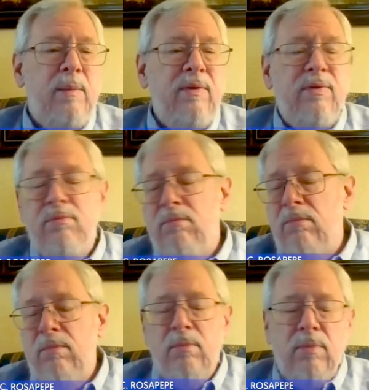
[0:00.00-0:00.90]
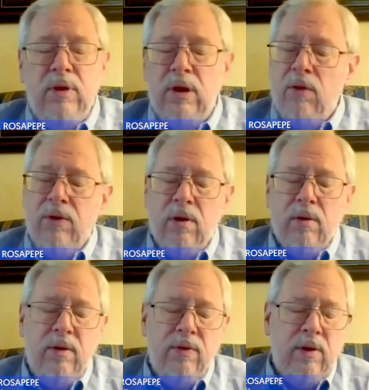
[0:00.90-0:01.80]
Maybe, you know,
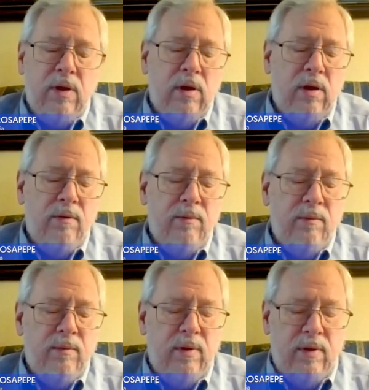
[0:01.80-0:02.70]
their their um,